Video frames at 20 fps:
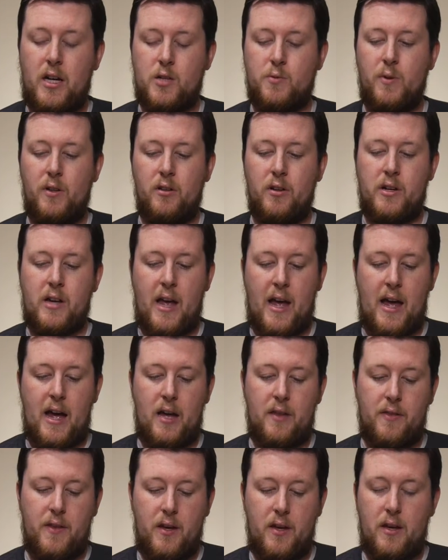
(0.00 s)
As we look
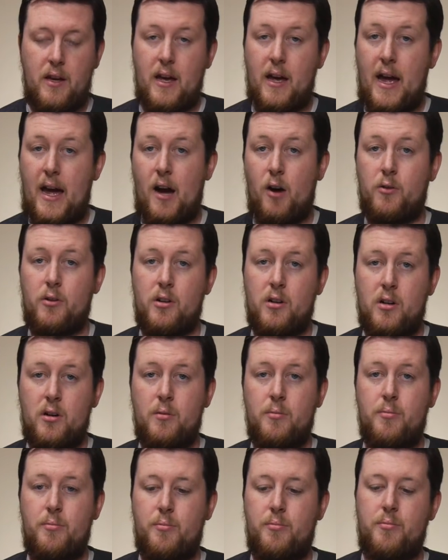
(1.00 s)
at the outer